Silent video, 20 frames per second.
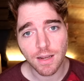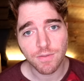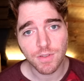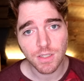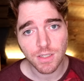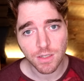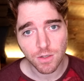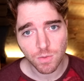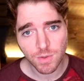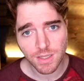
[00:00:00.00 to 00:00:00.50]
have to
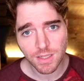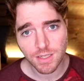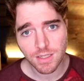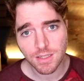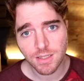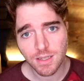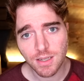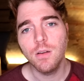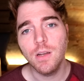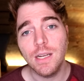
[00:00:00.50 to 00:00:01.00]
deal with
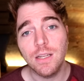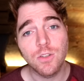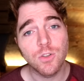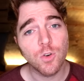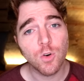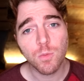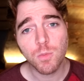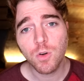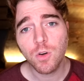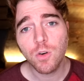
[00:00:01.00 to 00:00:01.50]
this. It's
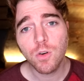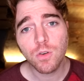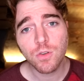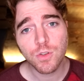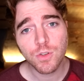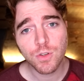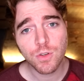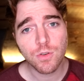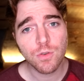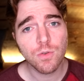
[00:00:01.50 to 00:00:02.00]
normal
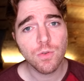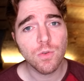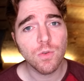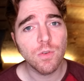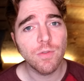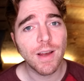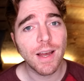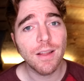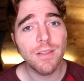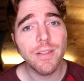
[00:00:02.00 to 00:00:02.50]
girls too who
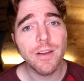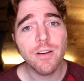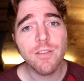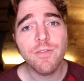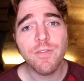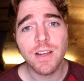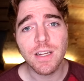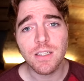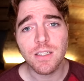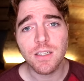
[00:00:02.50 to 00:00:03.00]
have had their
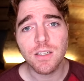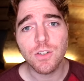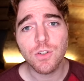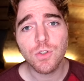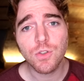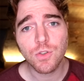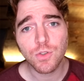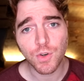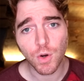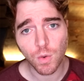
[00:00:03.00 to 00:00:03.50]
faces
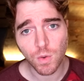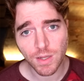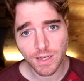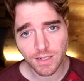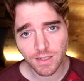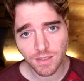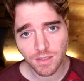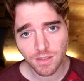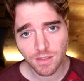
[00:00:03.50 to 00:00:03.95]
stolen.